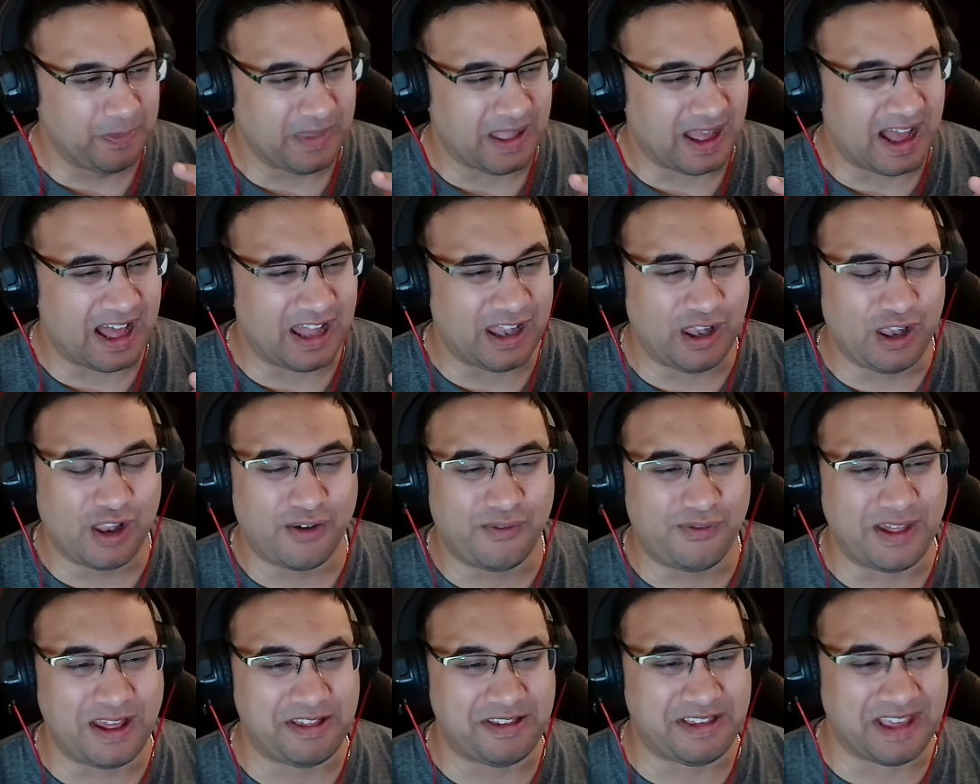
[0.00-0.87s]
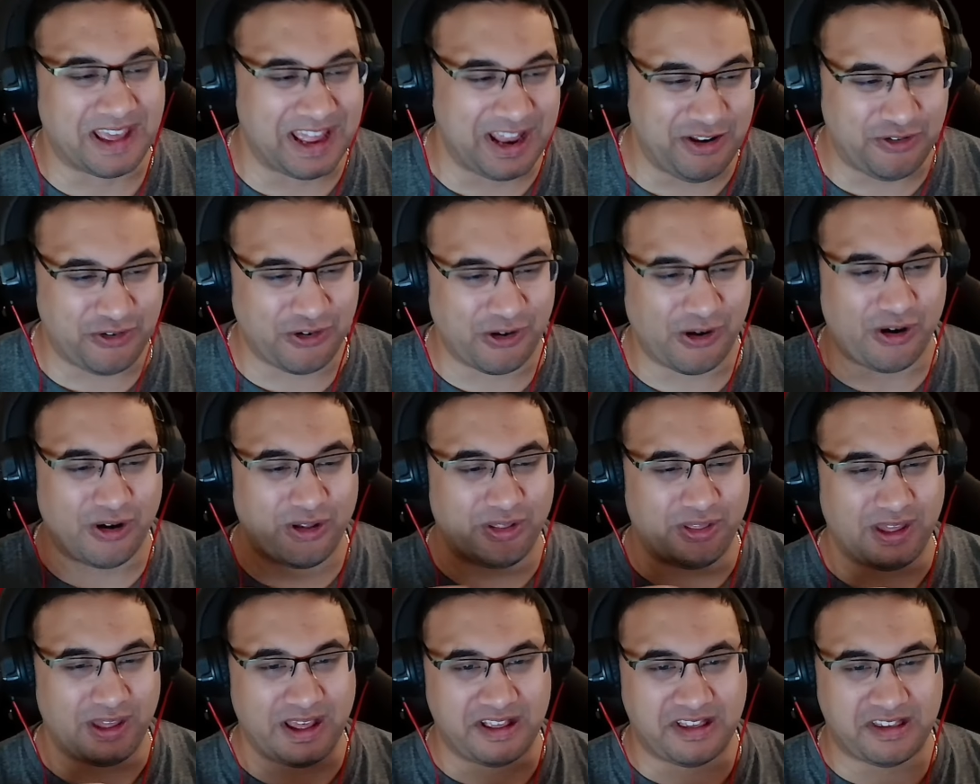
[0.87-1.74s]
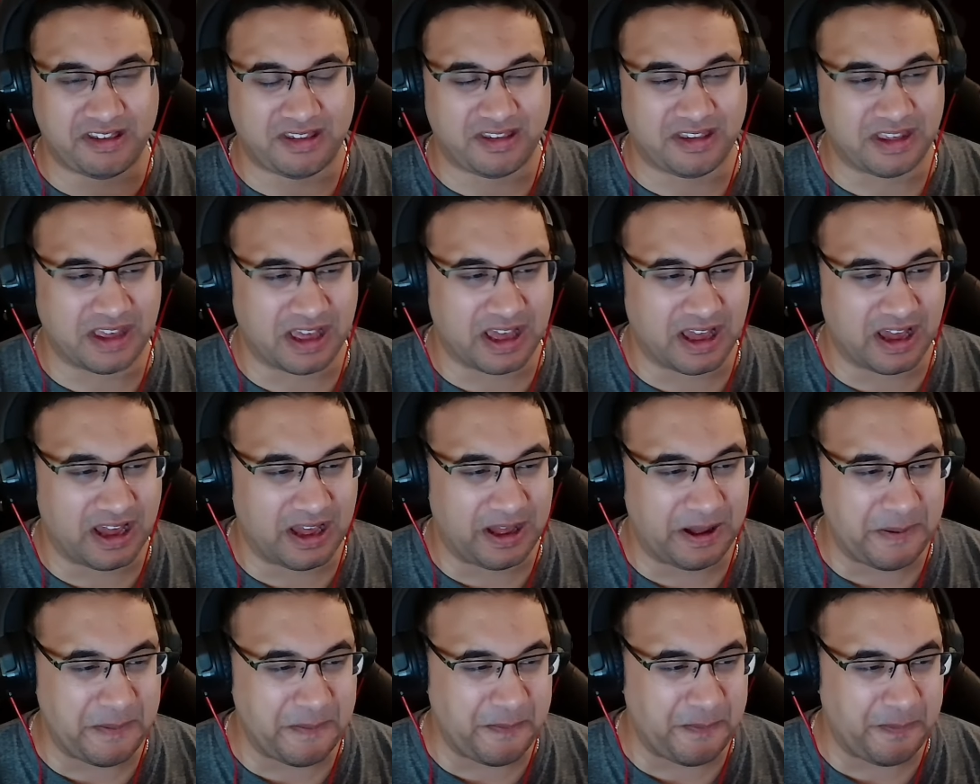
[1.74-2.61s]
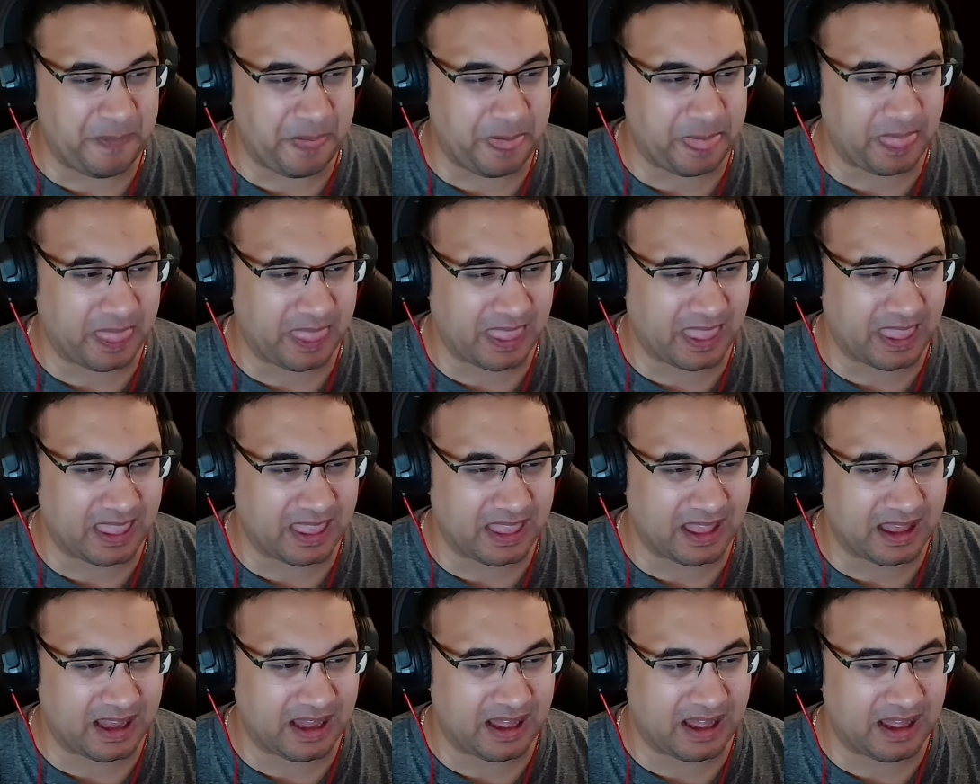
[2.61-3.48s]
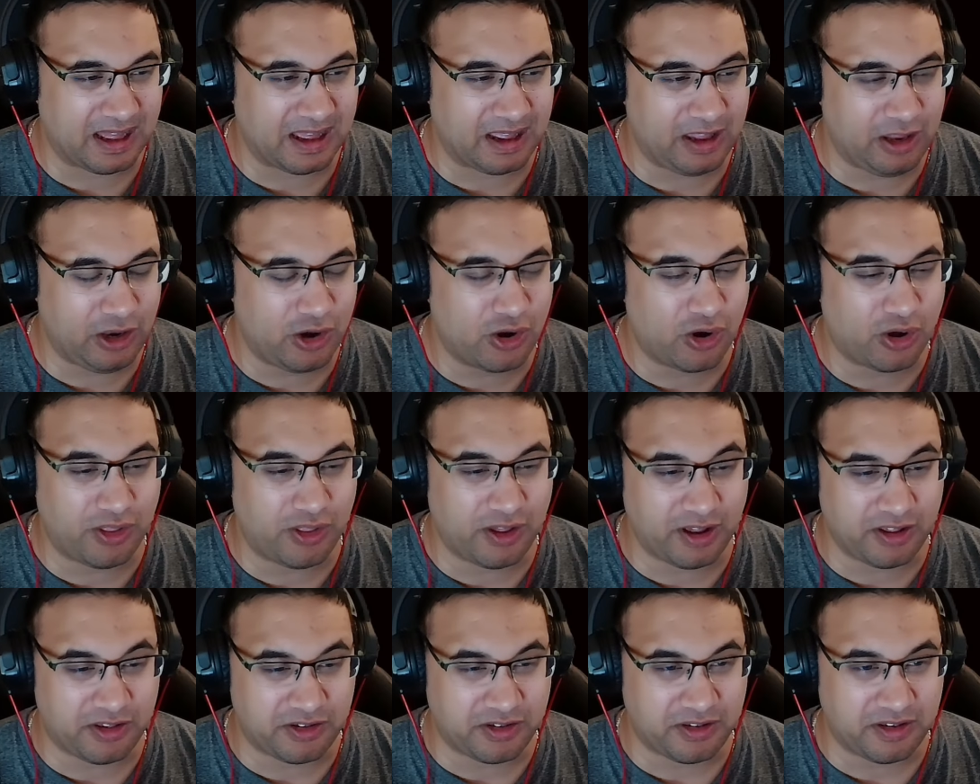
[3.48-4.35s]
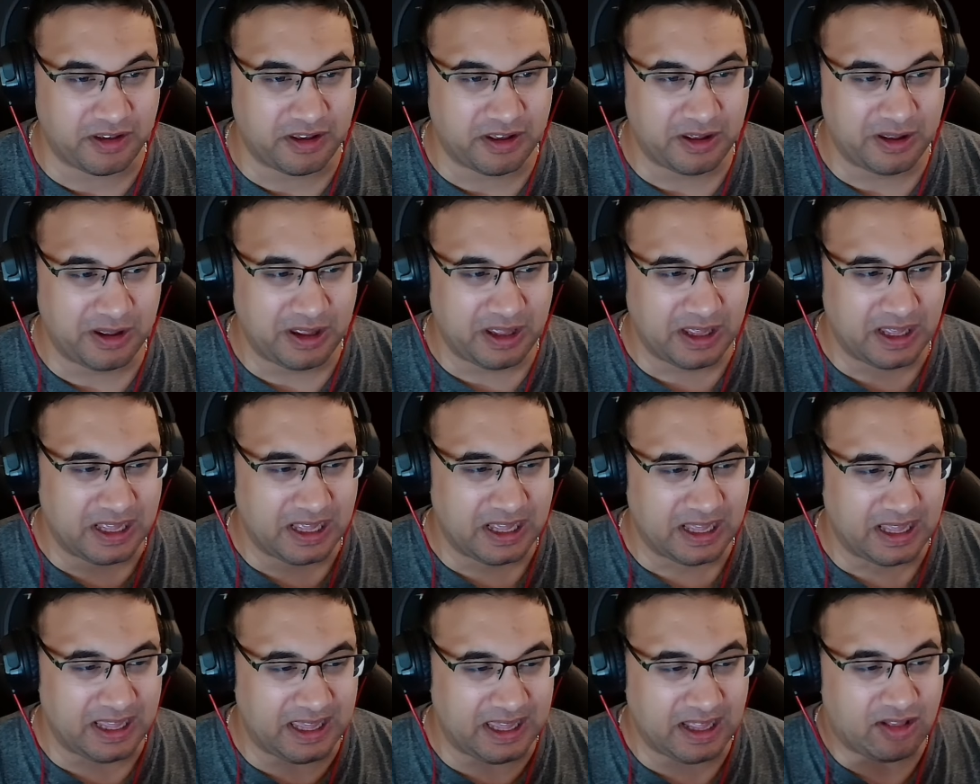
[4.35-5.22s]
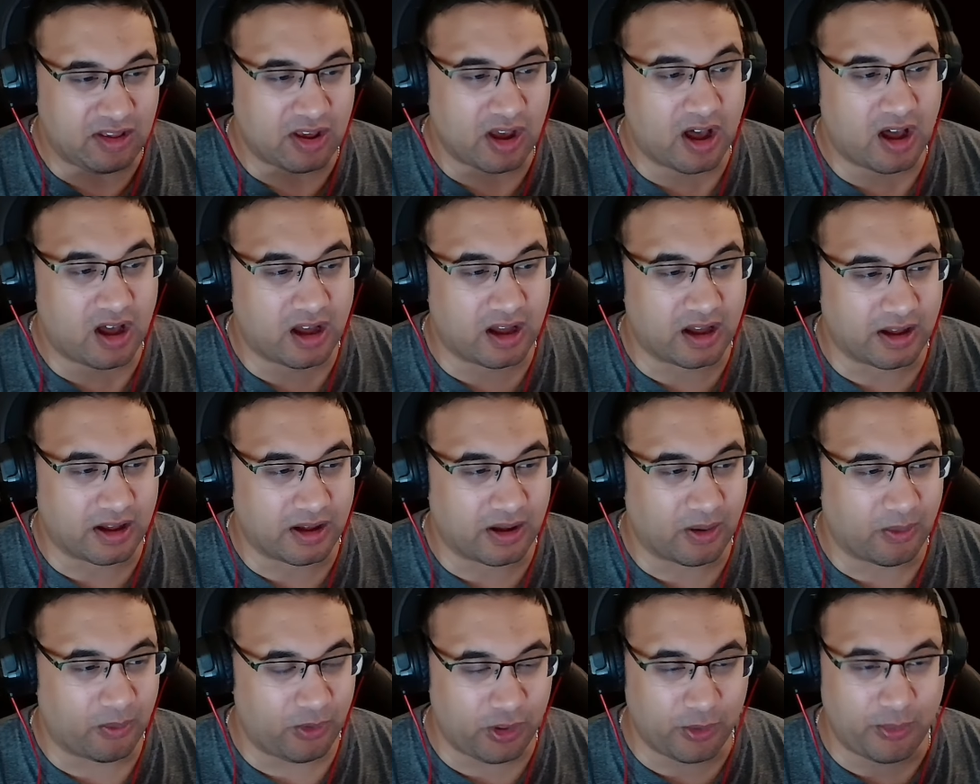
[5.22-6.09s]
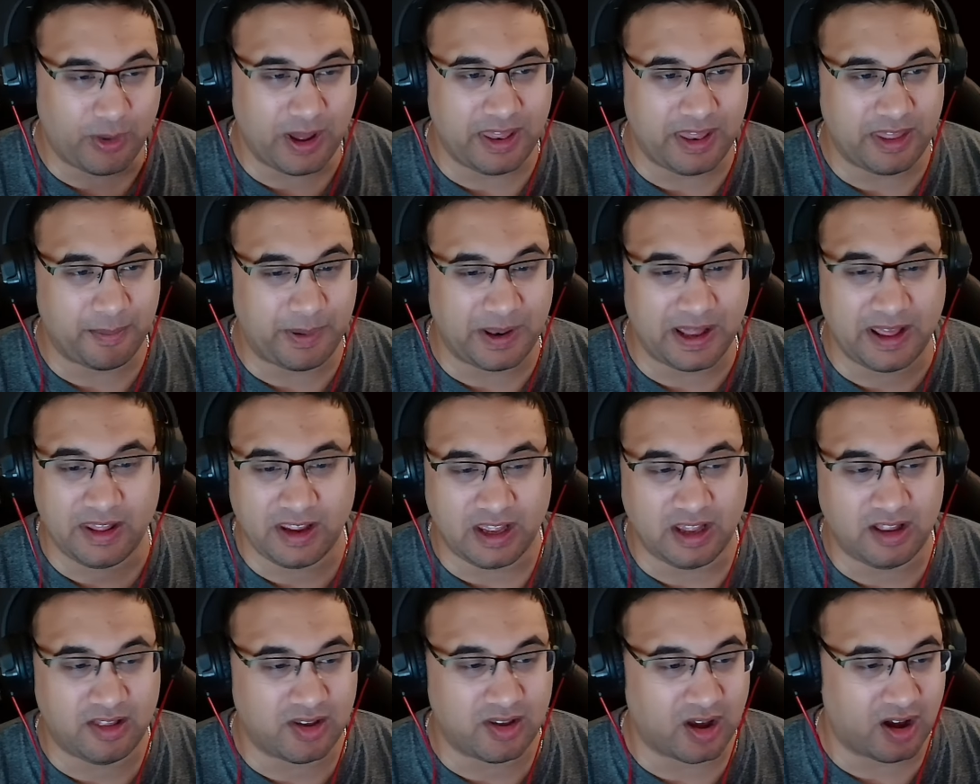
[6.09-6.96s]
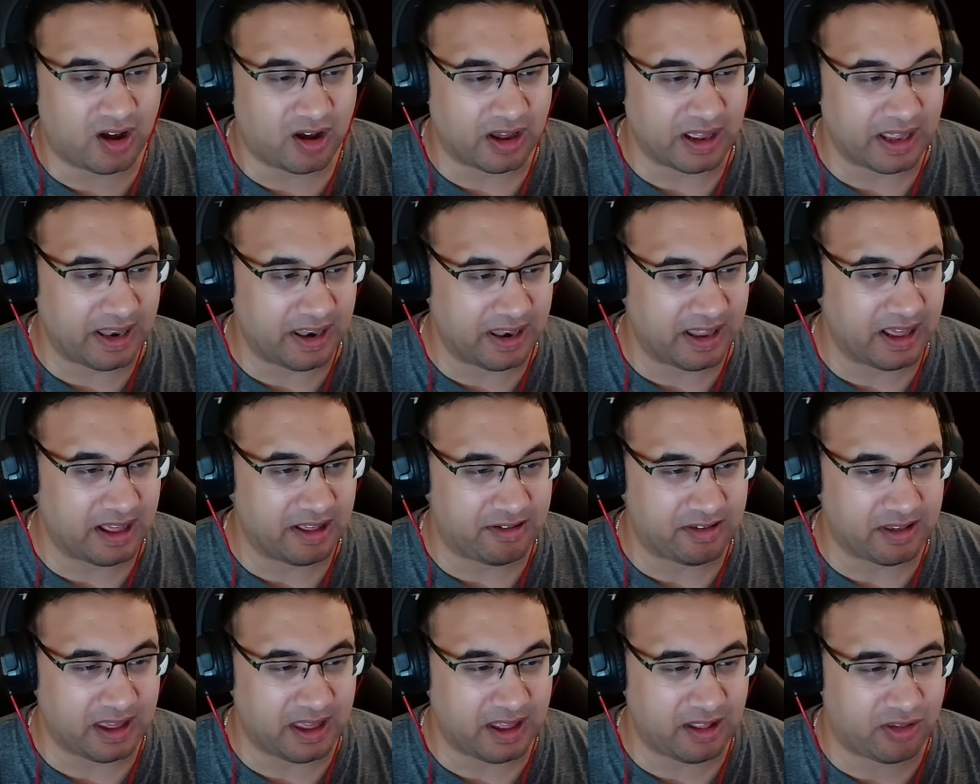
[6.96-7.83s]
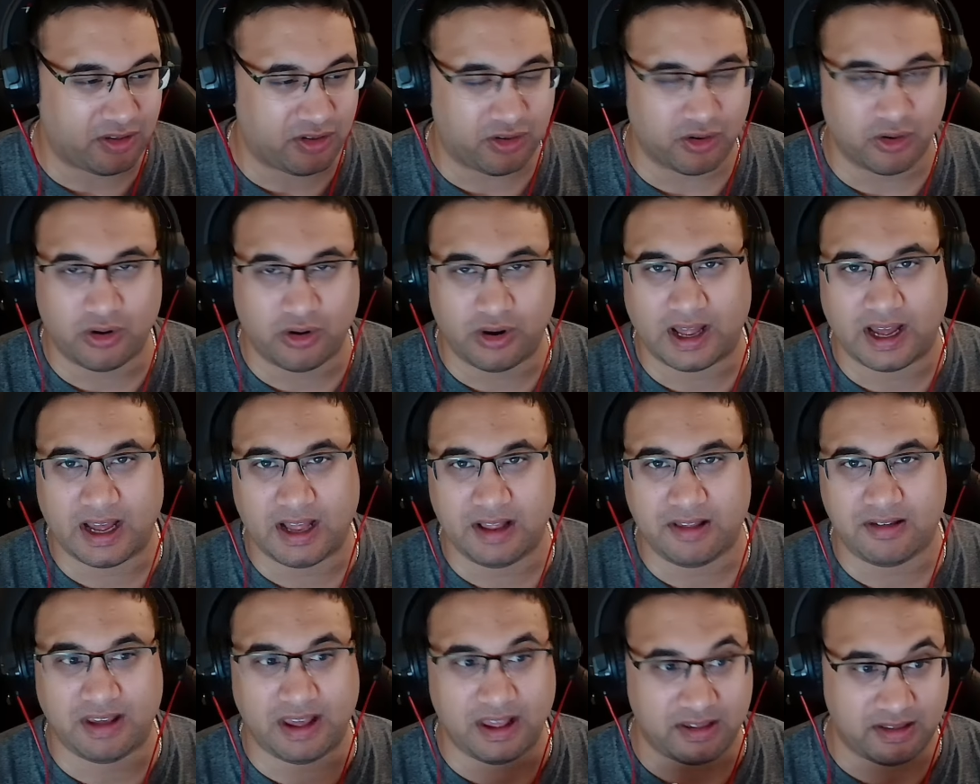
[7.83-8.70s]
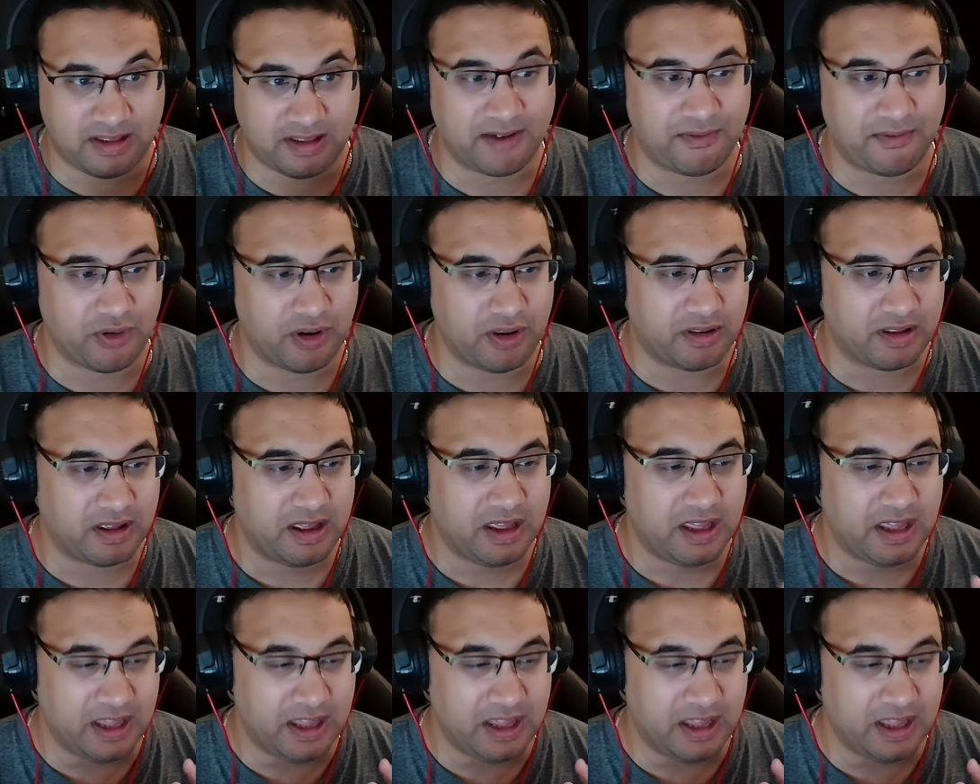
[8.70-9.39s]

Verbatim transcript: I love this intro, this um you know, this guitar, well, the way they play the guitar in this, it's so nice. It's different.